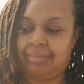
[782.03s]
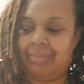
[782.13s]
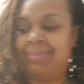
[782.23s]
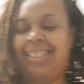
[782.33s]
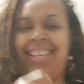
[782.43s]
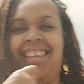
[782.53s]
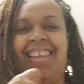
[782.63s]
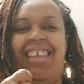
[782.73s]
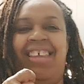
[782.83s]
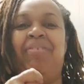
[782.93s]
it.
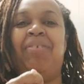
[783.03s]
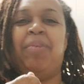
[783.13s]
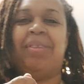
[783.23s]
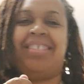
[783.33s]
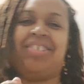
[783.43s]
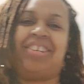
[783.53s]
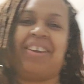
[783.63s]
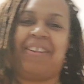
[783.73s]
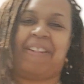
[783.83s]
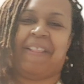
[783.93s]
You heard me, CJ.
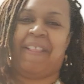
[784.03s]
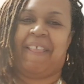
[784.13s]
No, I